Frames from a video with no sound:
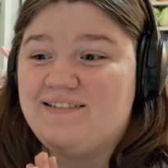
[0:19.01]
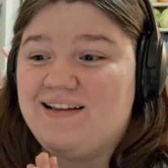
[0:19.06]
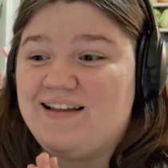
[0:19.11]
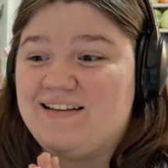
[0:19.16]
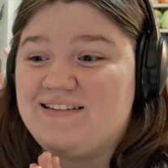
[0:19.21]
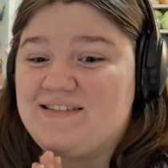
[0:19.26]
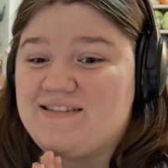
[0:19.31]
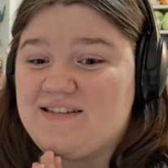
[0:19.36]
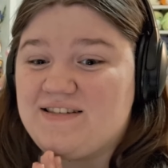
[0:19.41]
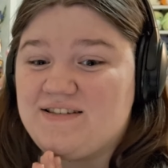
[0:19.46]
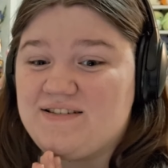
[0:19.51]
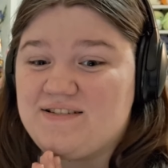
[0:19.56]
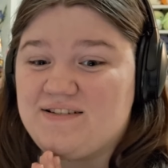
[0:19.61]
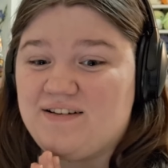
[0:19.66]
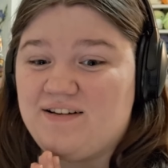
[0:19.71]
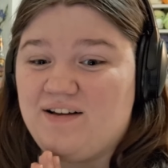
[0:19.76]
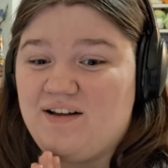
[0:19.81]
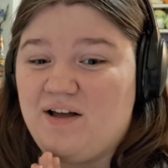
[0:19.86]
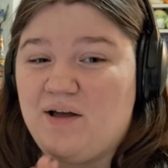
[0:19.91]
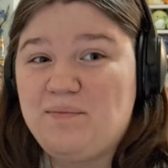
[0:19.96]
It's
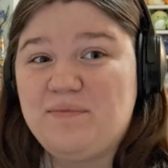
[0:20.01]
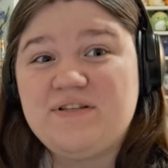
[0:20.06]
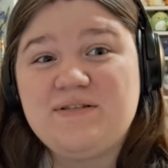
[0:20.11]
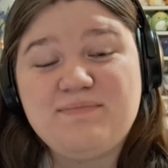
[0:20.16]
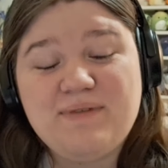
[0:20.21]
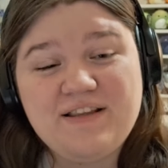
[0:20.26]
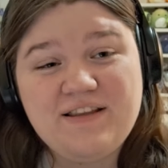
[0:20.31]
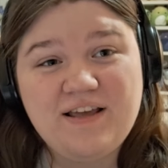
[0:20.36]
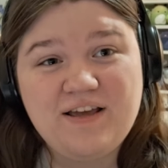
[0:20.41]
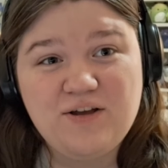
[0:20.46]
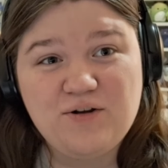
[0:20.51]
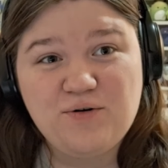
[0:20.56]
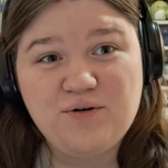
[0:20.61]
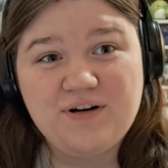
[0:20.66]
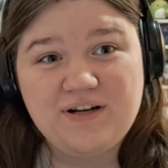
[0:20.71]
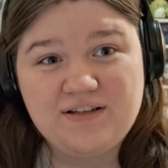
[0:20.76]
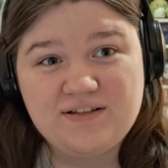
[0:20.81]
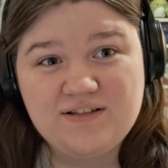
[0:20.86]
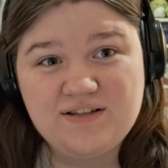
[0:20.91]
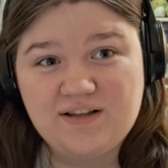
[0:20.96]
almost Monday
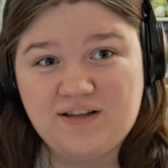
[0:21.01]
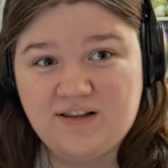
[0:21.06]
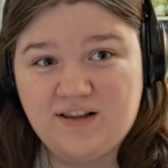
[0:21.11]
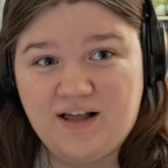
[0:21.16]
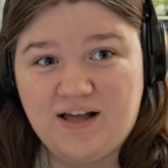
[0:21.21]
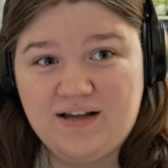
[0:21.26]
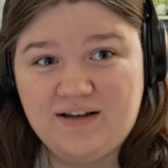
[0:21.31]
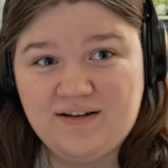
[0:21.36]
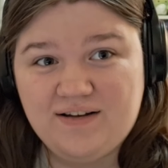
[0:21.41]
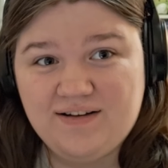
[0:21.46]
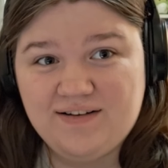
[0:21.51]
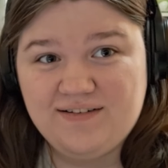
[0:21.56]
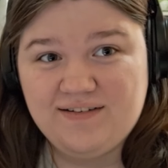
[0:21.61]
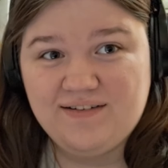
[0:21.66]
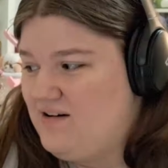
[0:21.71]
according to the clock,